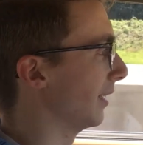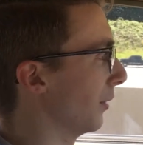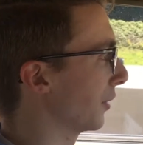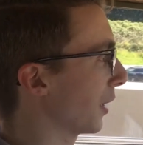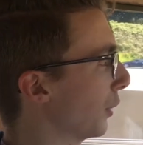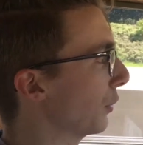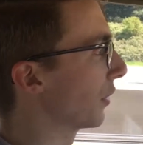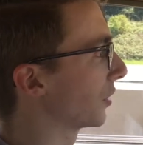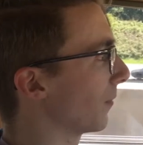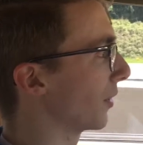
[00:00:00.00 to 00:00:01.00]
He's kind of doing
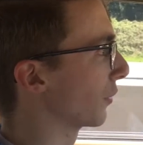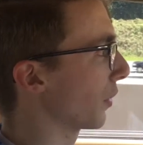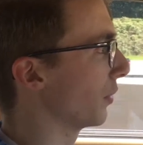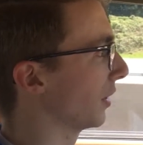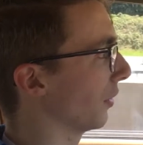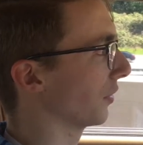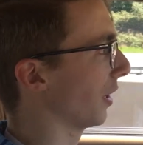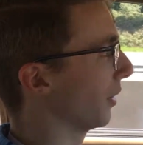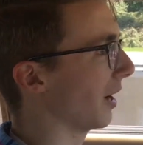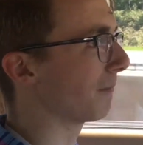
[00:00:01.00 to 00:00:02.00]
this stuff on his own. He goes, I
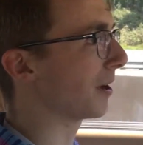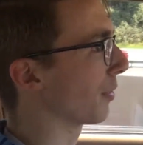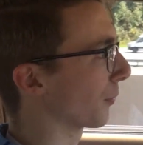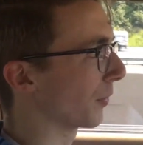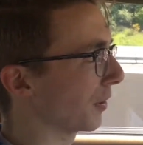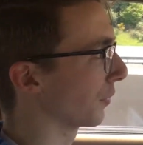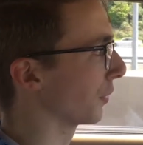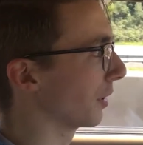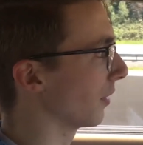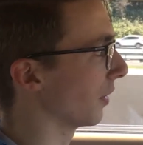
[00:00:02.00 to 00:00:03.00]
don't have any other friends that
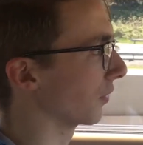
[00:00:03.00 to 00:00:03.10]
are into this,